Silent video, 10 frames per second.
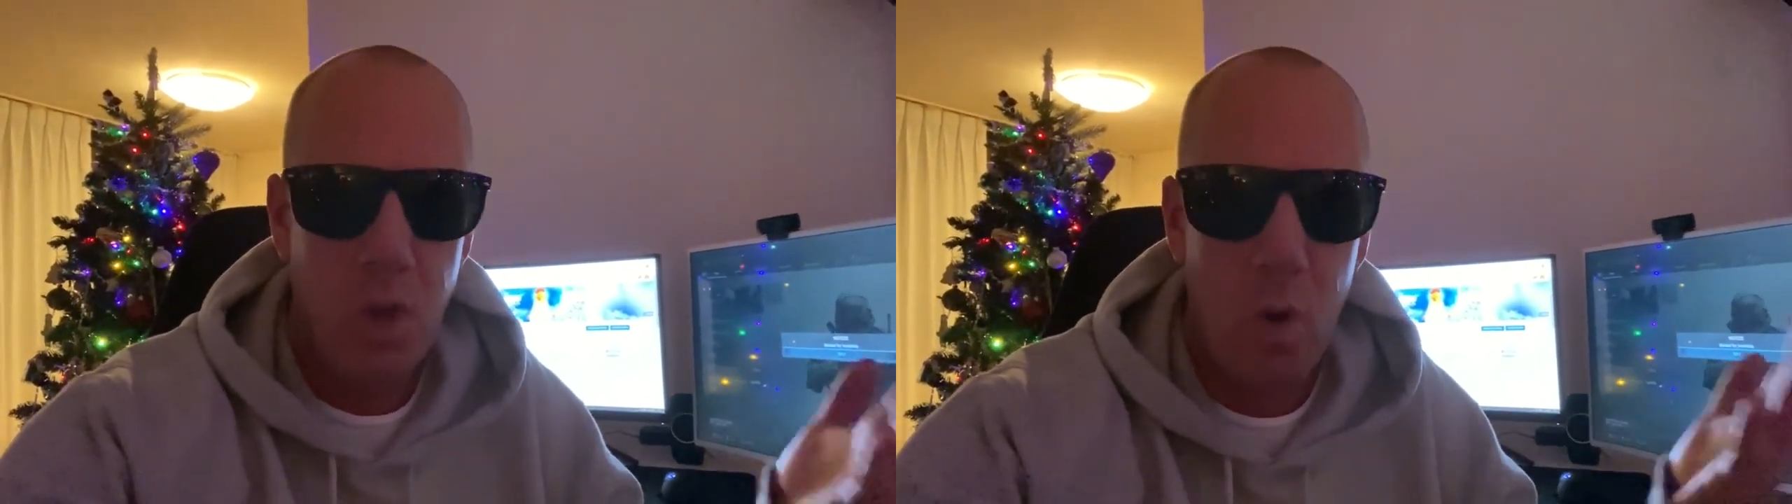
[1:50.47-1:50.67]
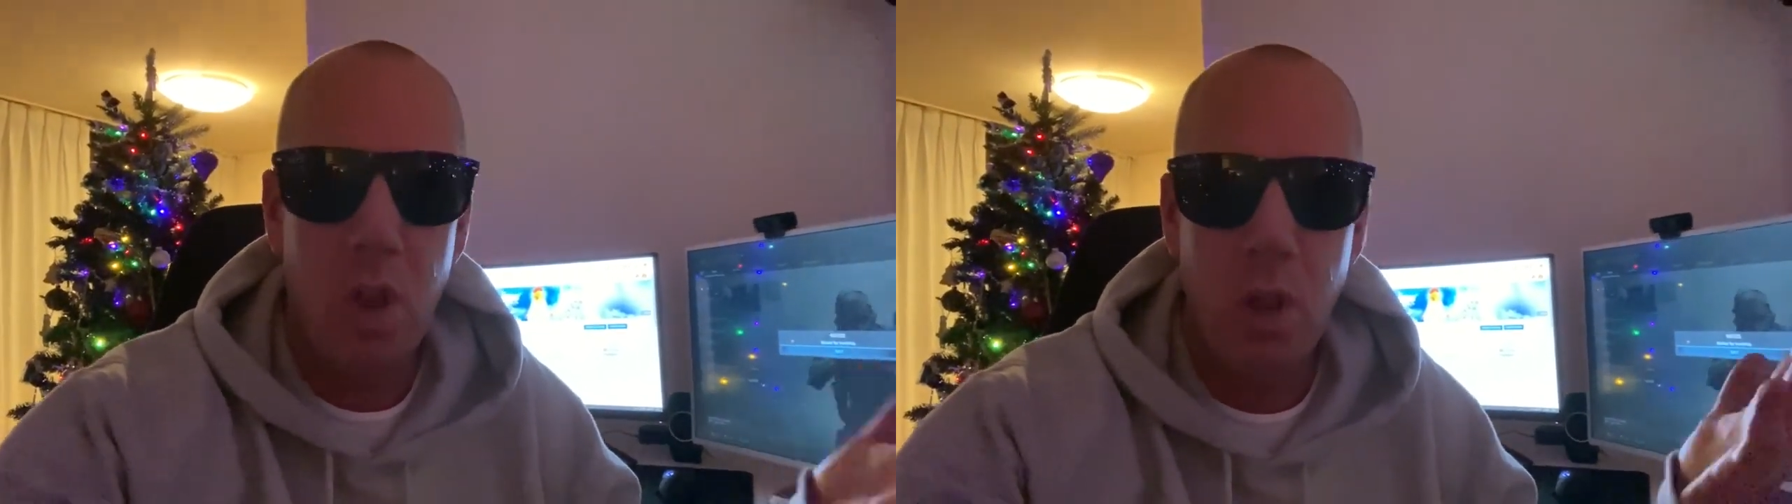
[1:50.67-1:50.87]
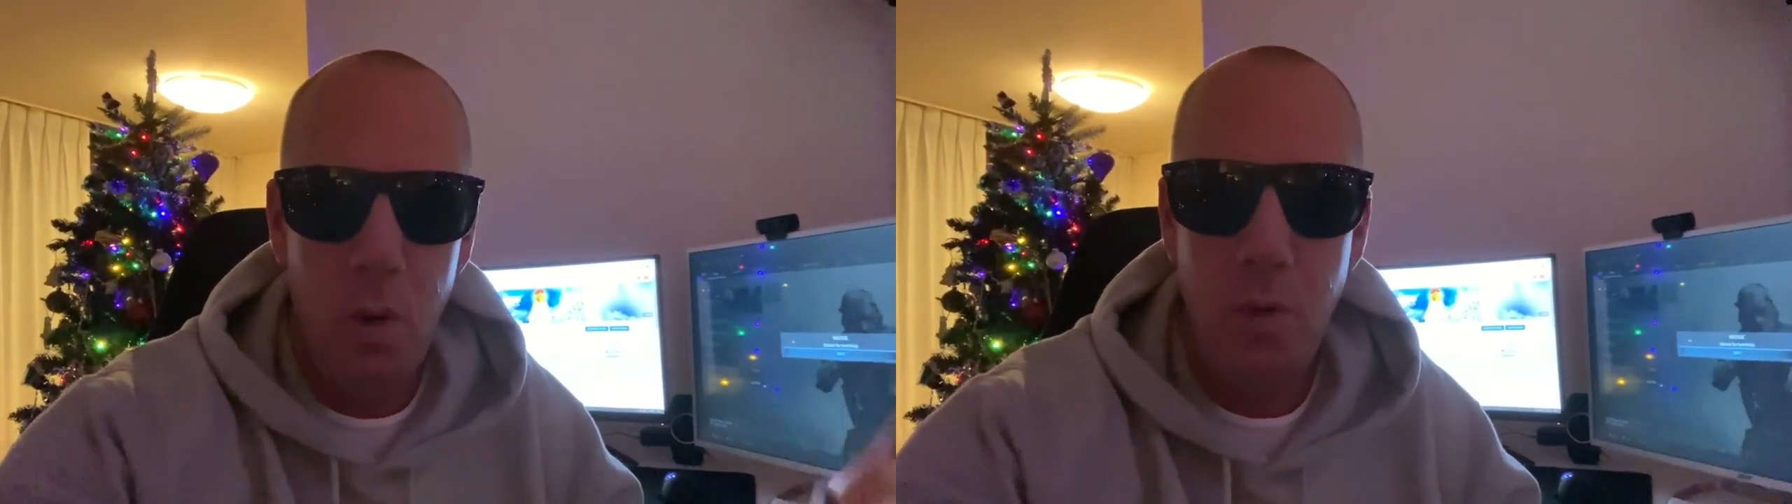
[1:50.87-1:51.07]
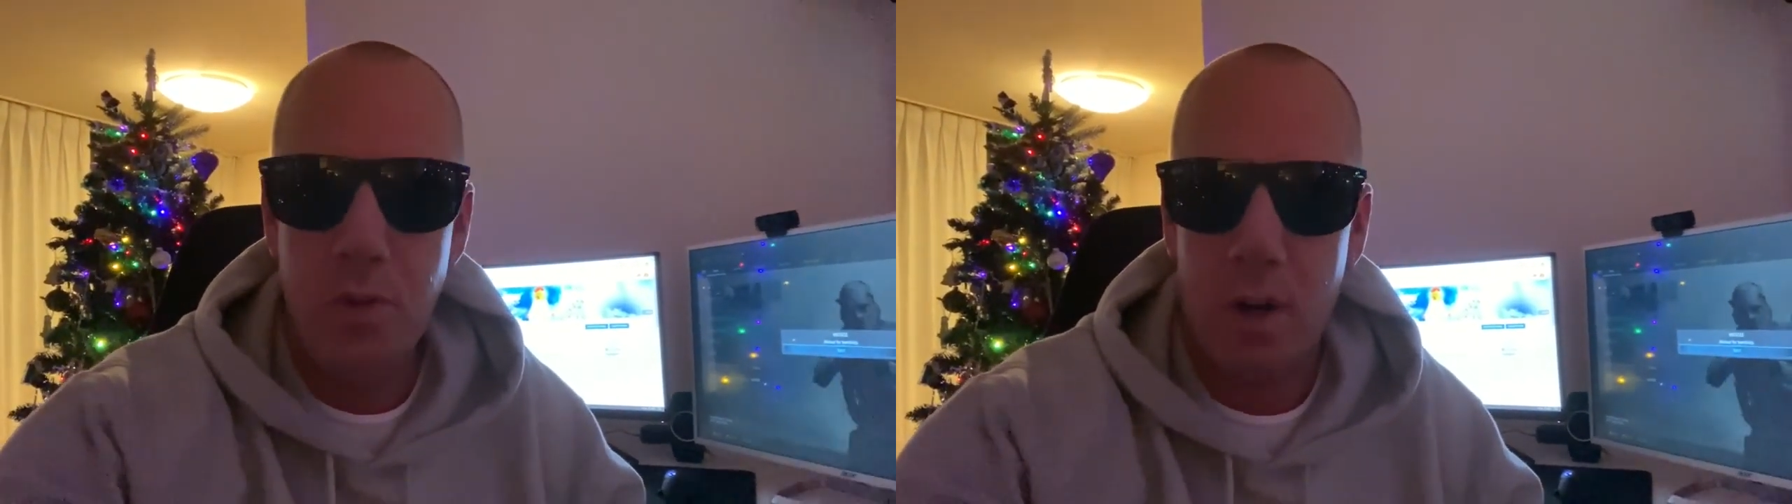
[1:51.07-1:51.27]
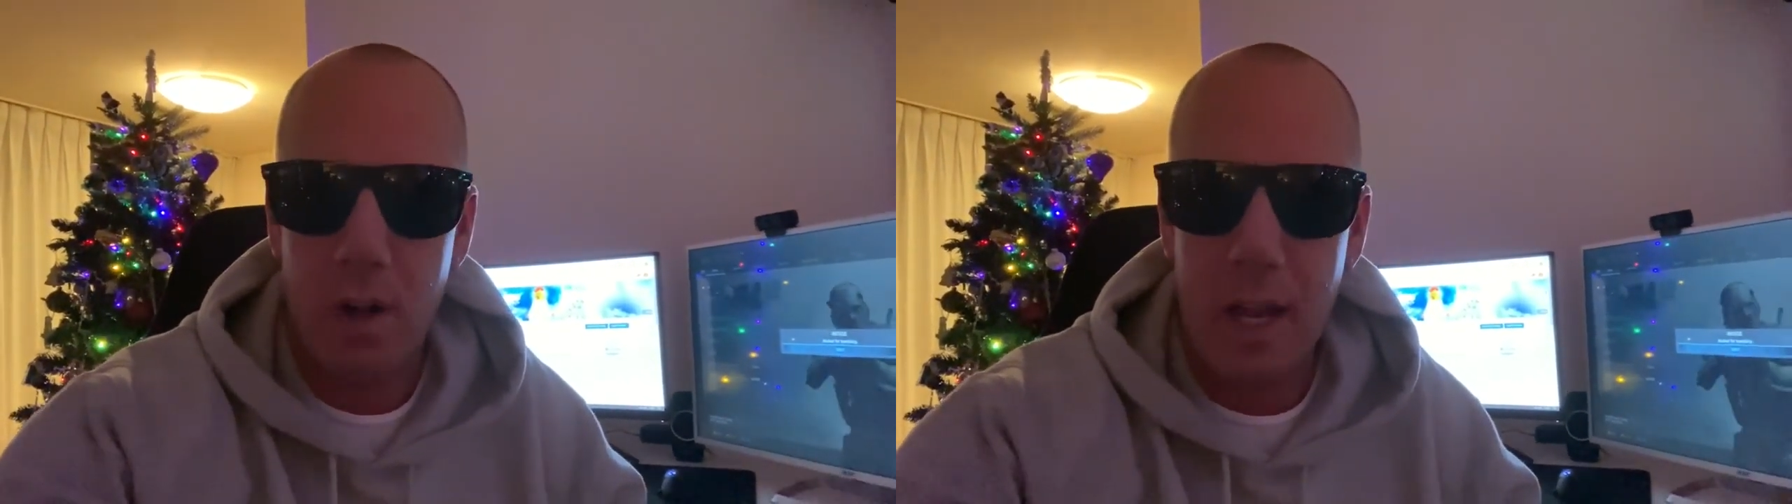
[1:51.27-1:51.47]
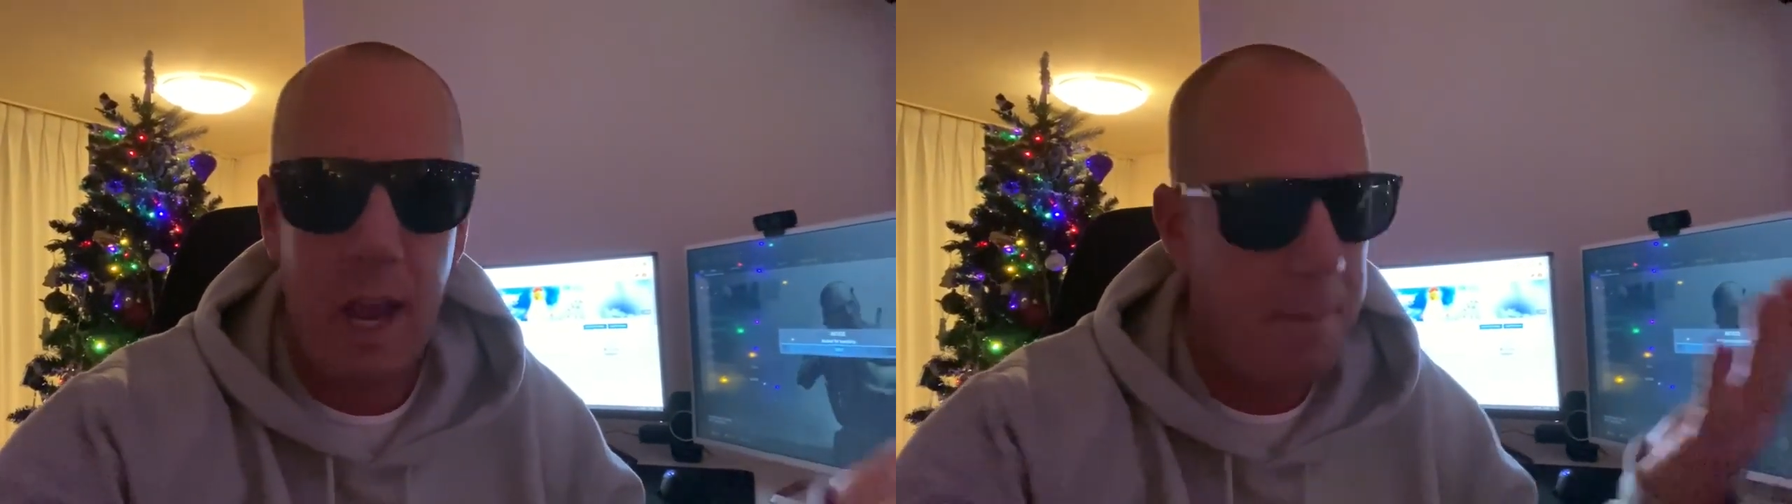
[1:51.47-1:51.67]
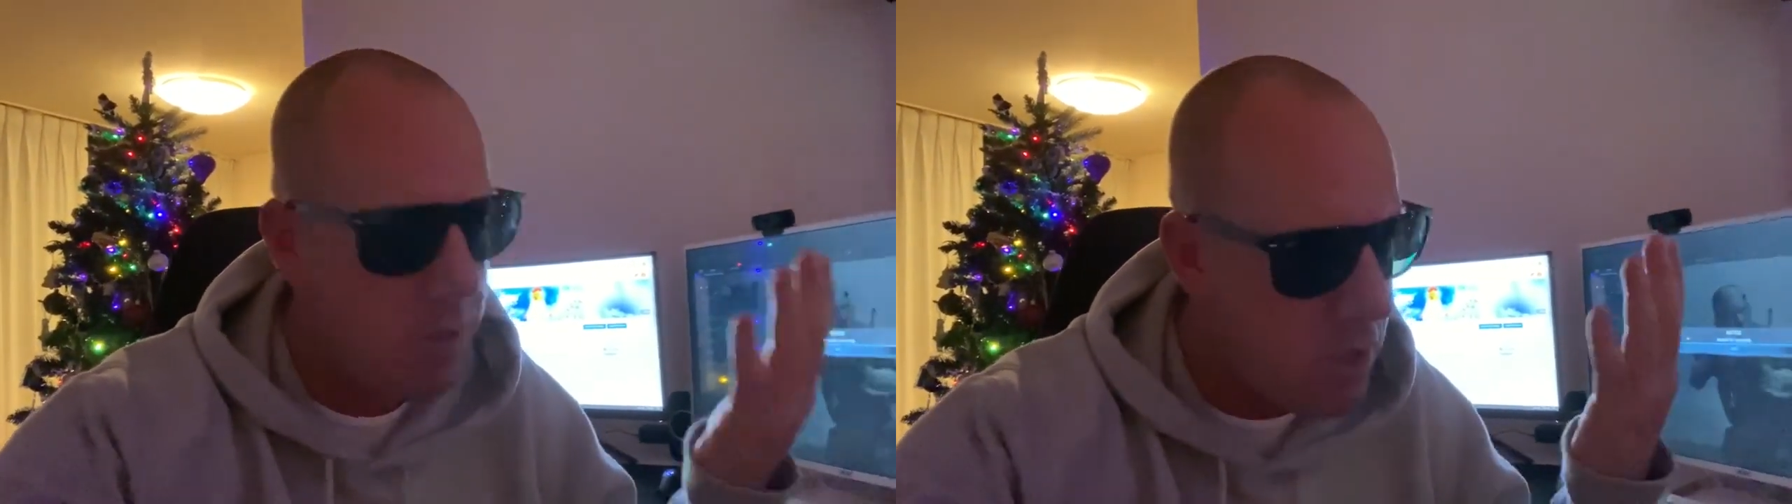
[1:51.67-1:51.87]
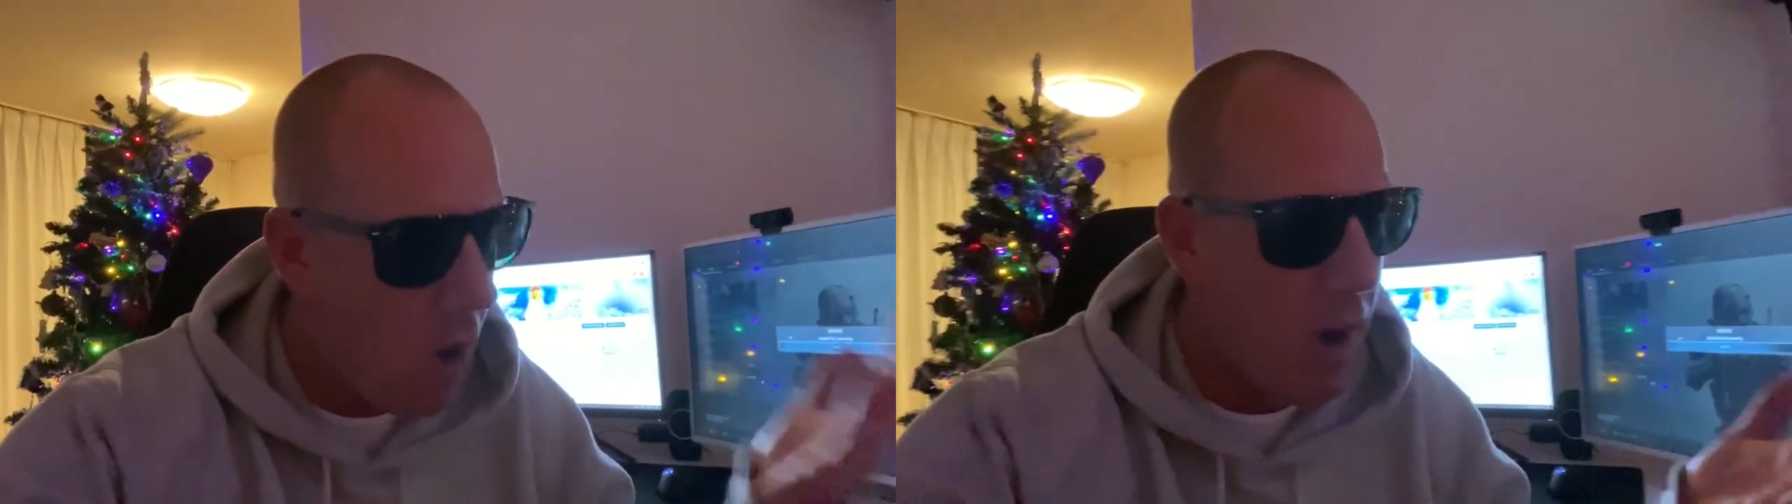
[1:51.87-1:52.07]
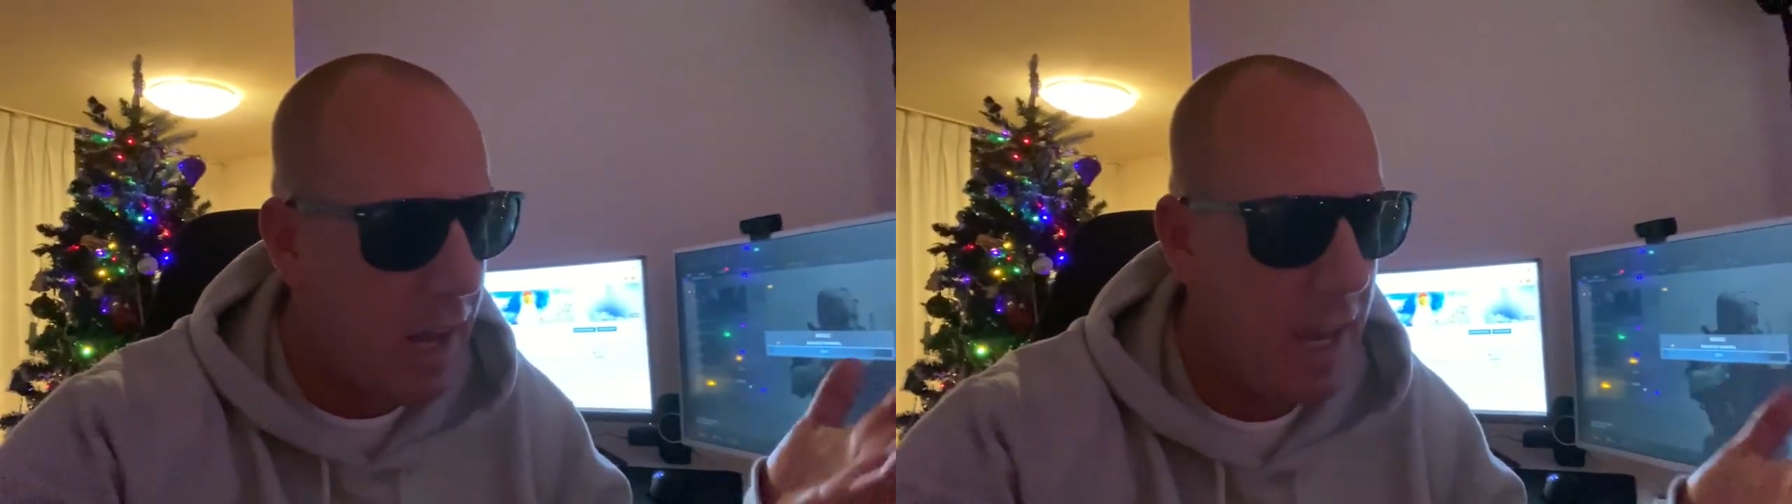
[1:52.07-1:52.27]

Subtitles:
You're a loser. Like, I'm sorry.